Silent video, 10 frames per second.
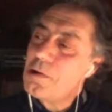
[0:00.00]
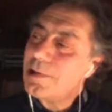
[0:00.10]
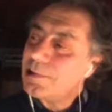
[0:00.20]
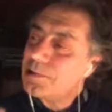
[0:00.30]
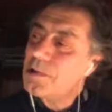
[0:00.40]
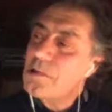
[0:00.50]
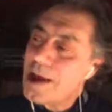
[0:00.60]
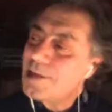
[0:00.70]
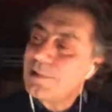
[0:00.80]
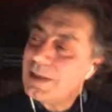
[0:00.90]

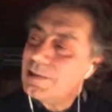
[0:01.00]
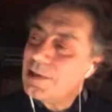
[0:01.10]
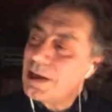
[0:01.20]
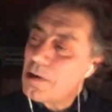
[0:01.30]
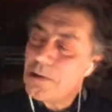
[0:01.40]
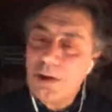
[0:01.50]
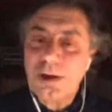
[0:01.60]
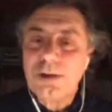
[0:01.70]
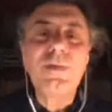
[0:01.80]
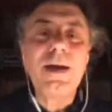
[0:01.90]
suggesting that I should not
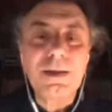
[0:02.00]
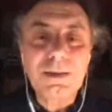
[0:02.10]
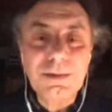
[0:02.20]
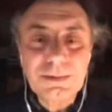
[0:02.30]
fail,